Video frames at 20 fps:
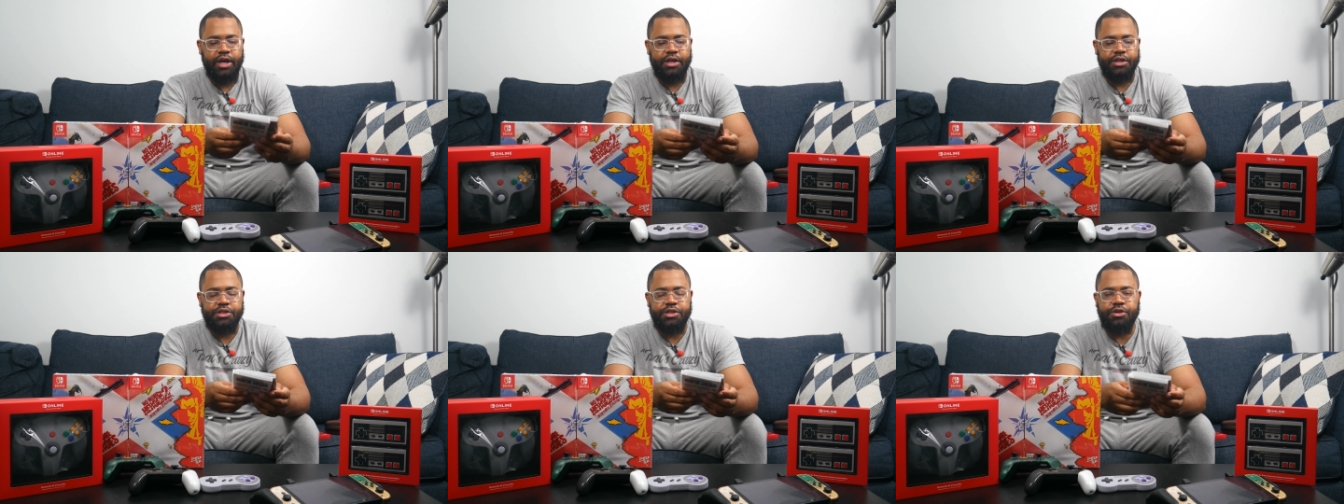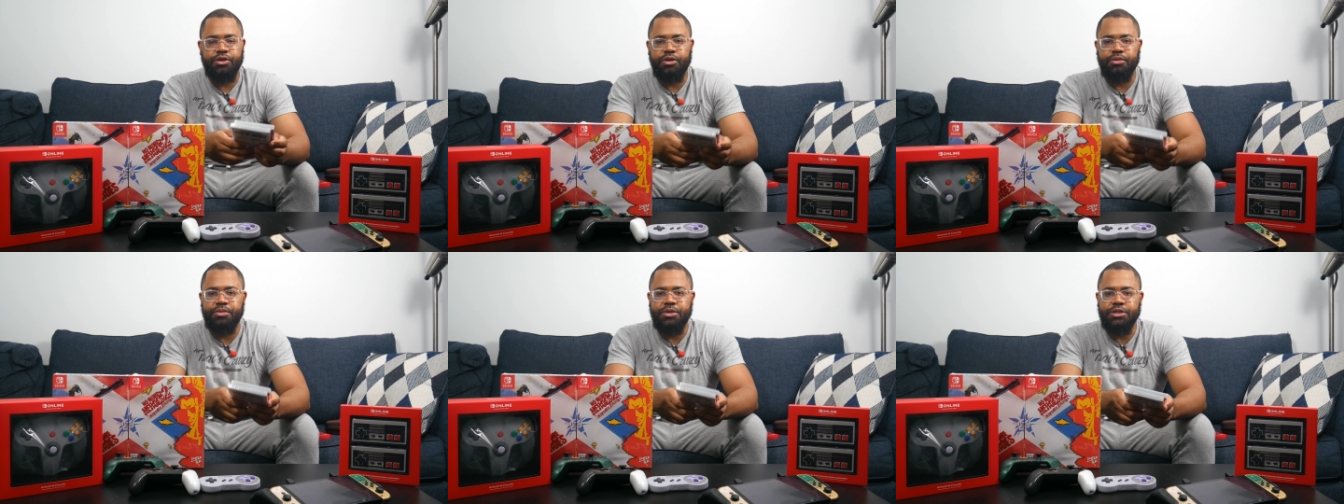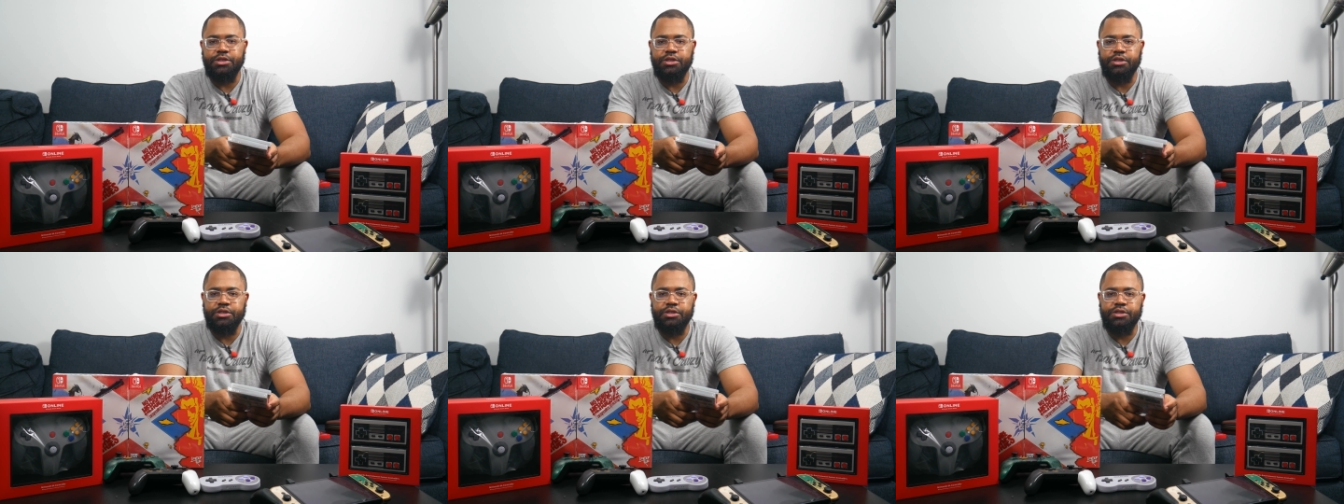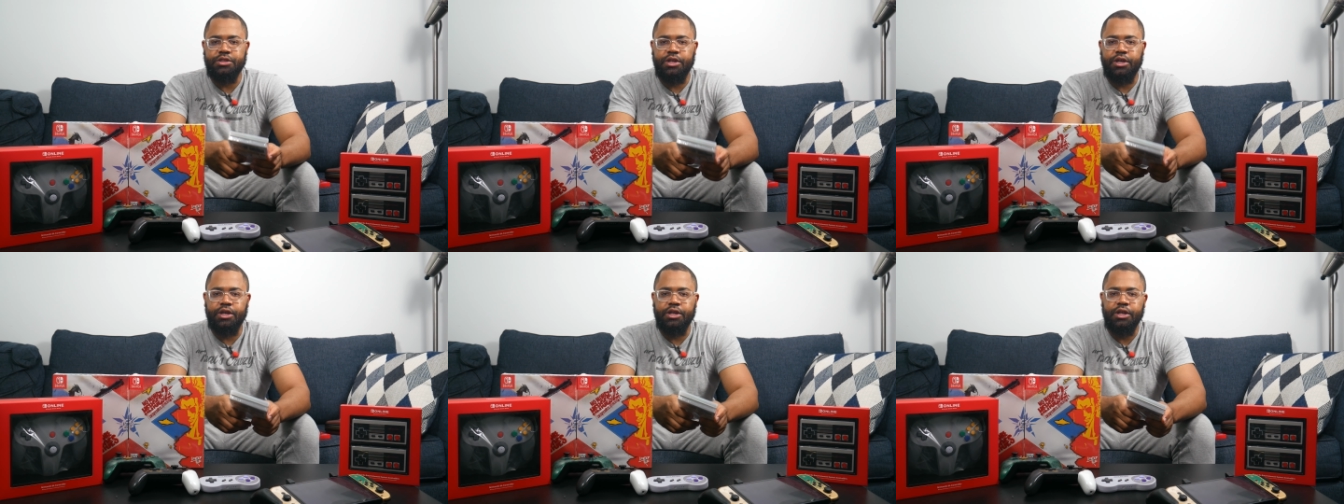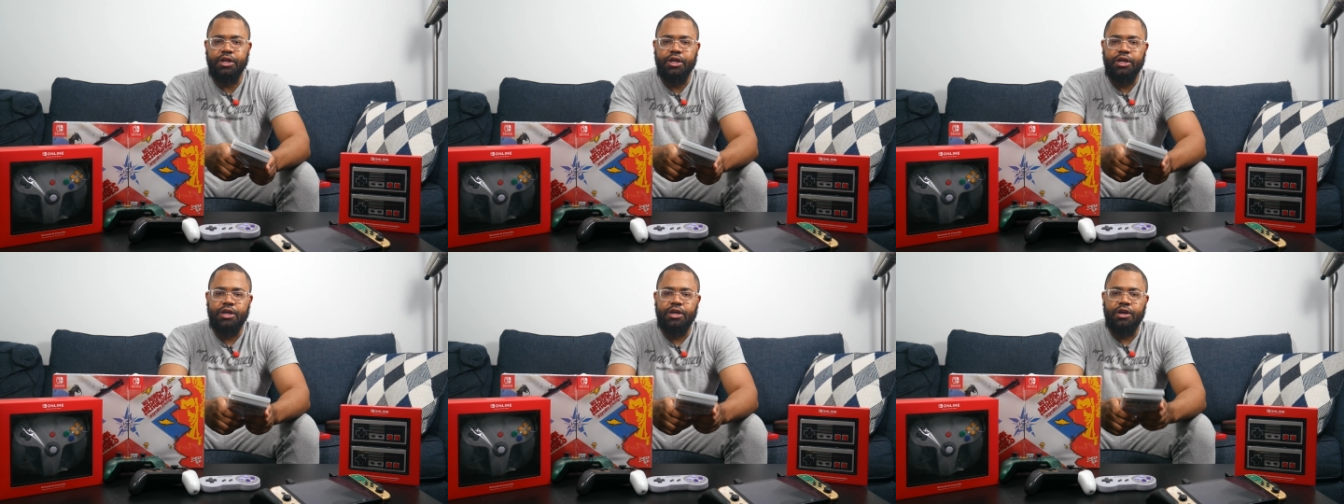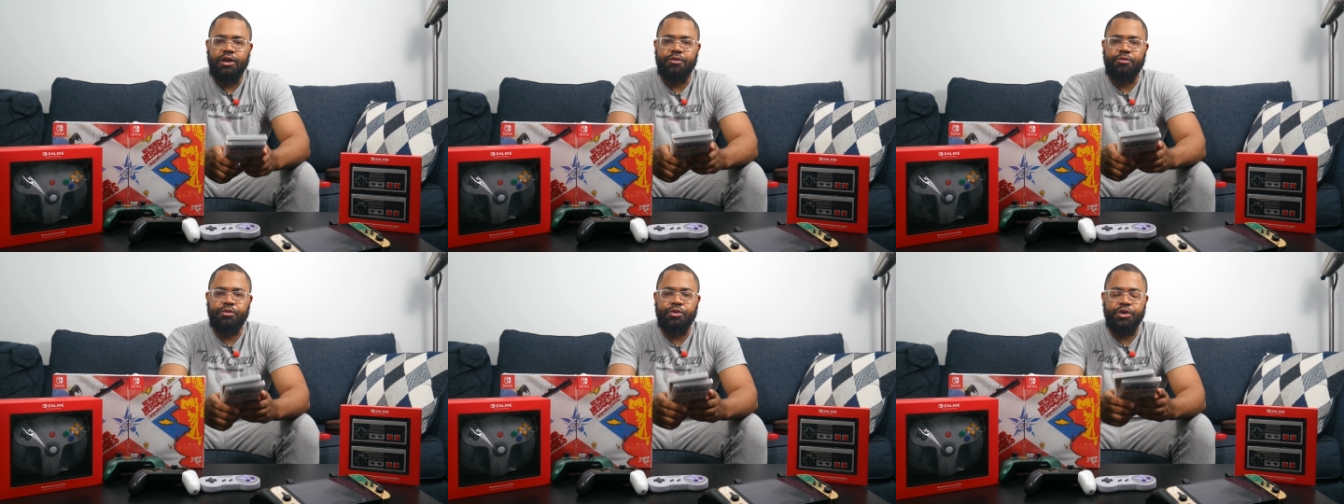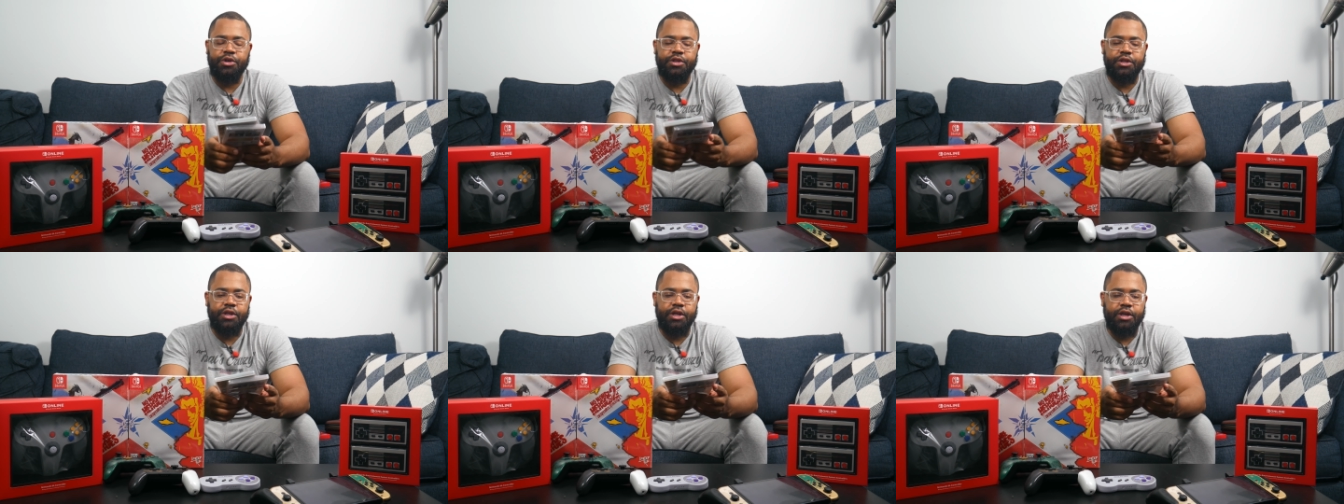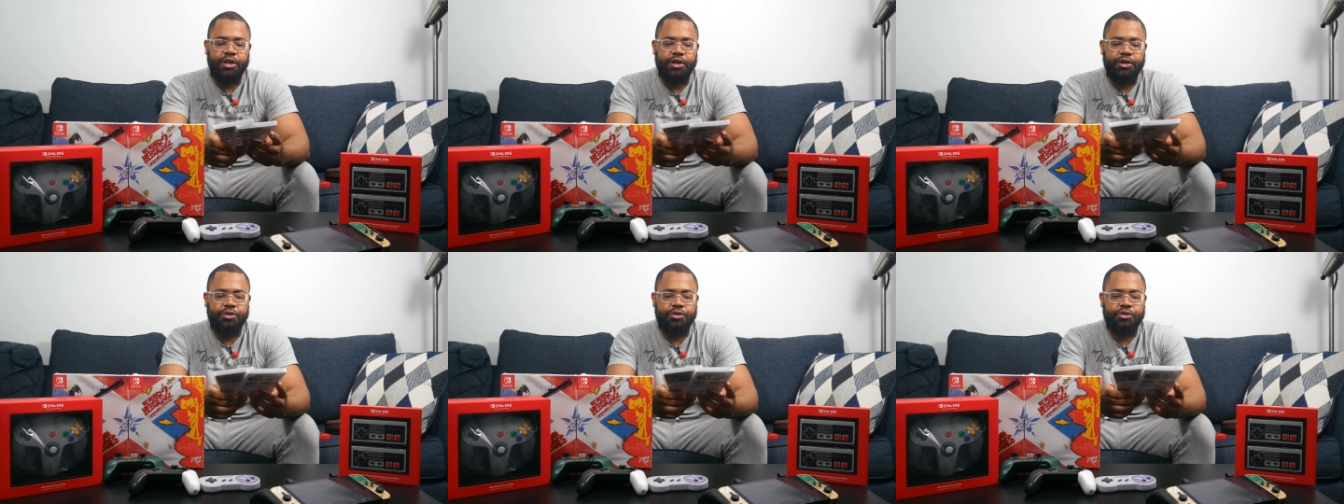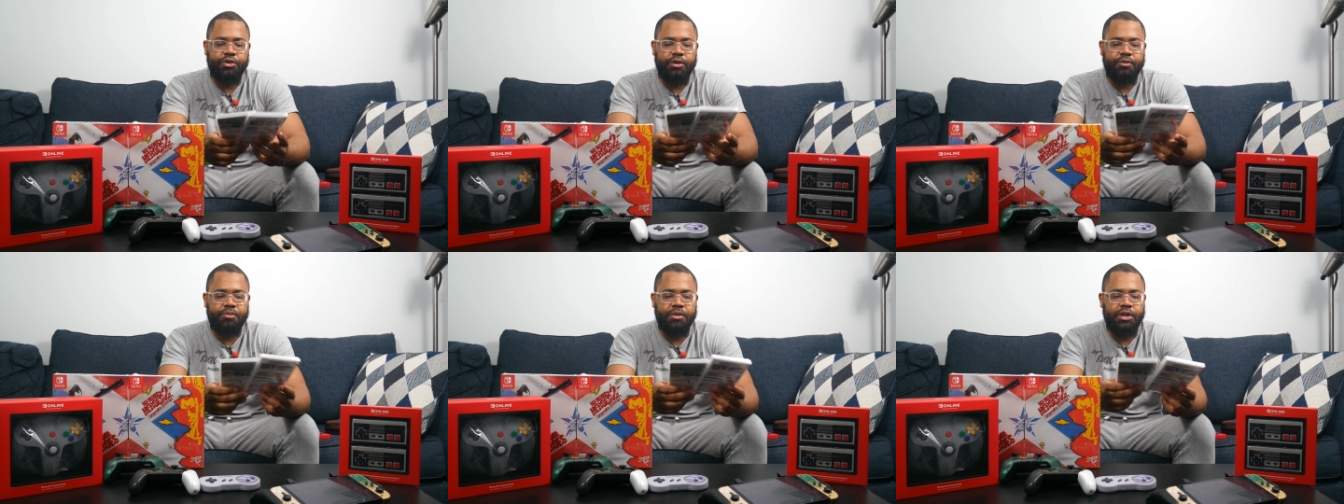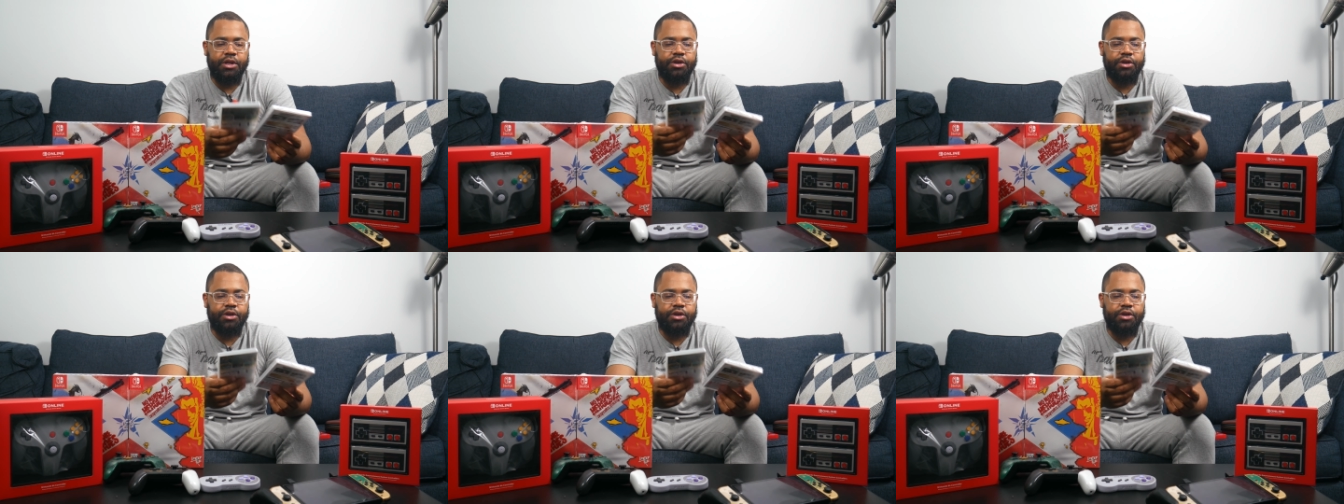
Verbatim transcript: action RPGs that I've wanted to get into.